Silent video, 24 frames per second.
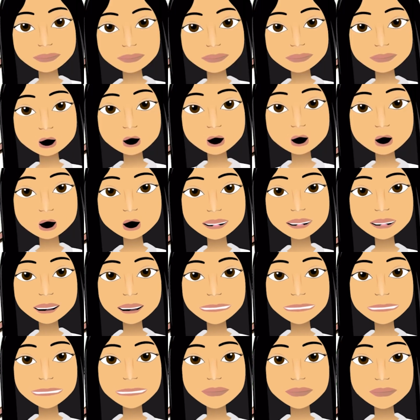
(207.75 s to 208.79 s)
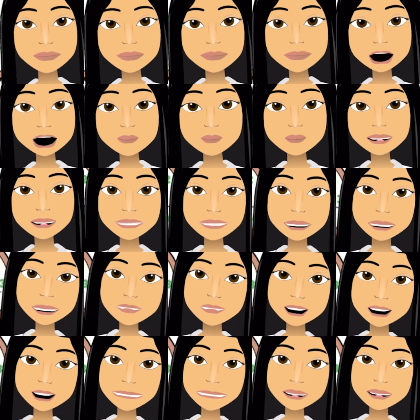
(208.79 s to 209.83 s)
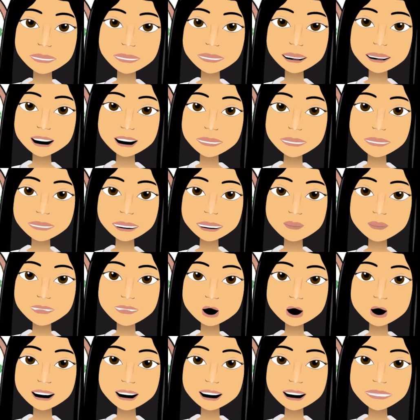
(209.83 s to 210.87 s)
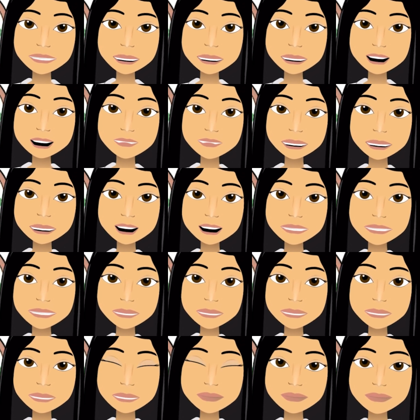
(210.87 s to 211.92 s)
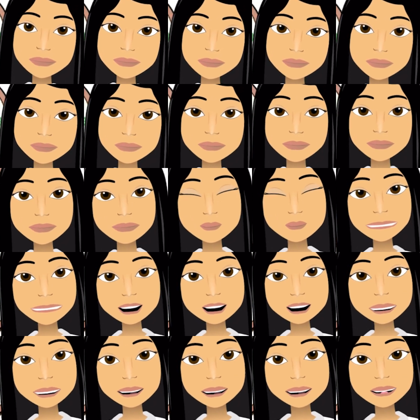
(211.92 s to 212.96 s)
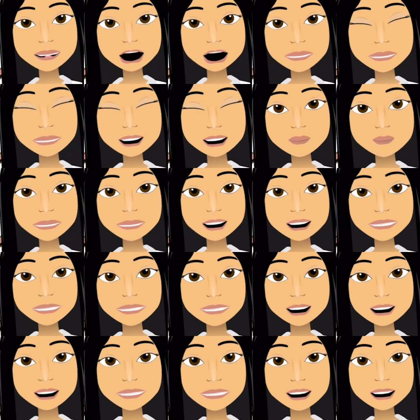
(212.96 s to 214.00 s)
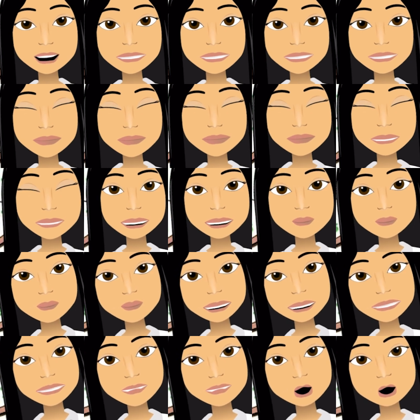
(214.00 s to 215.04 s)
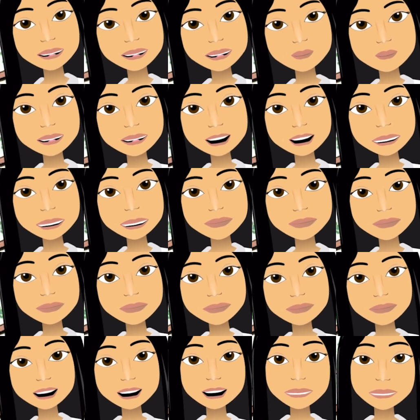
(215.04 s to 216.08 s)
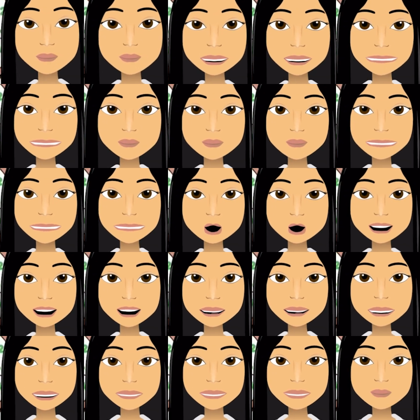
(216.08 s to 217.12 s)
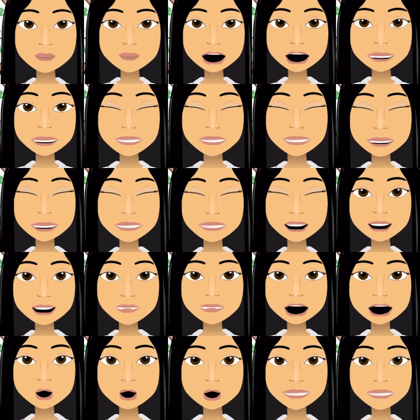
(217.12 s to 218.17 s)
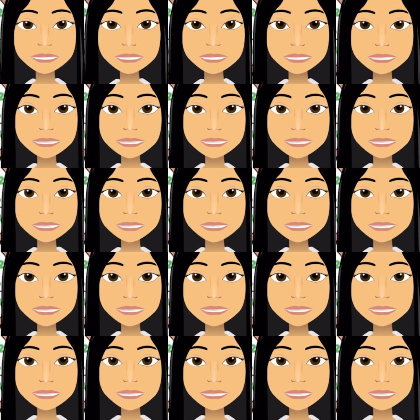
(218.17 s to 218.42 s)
Rule 3. Doubling the final consonant before adding a suffix. Beginner's luck upset judges, suspect foul play. A spelling bee winner is spotted checking the phone.